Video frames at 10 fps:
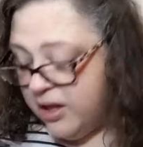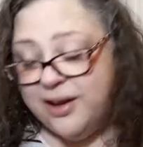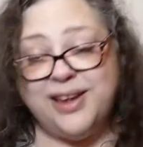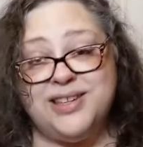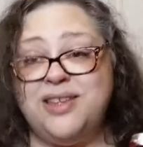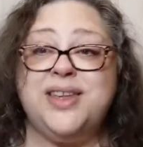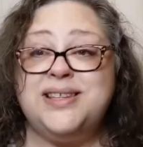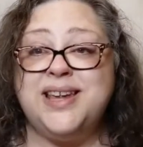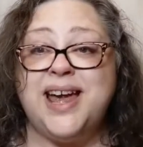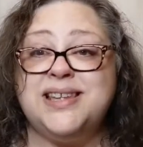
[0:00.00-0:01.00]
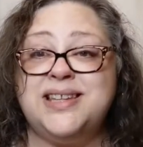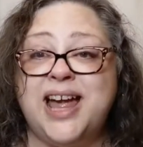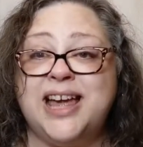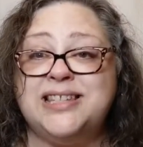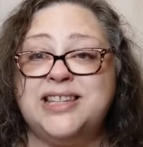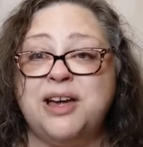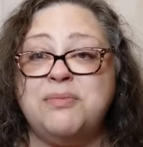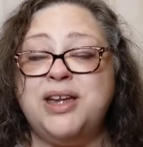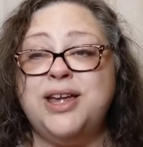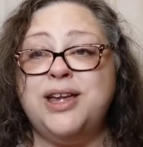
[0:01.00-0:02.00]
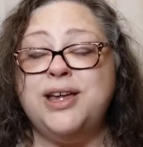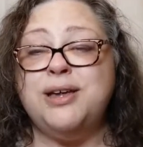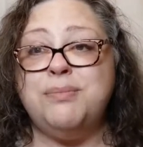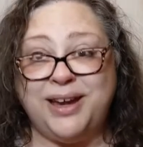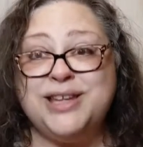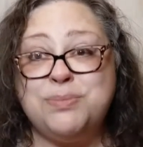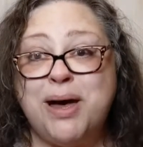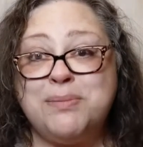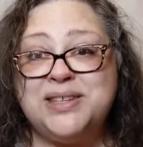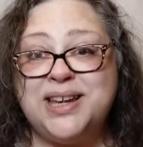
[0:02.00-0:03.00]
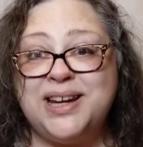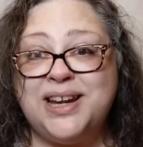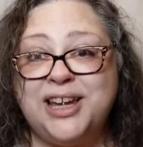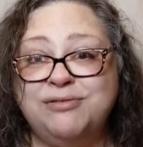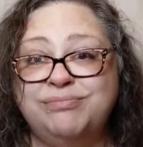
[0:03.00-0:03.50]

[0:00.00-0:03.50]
Because he thinks he has to have some because Mama's eating it.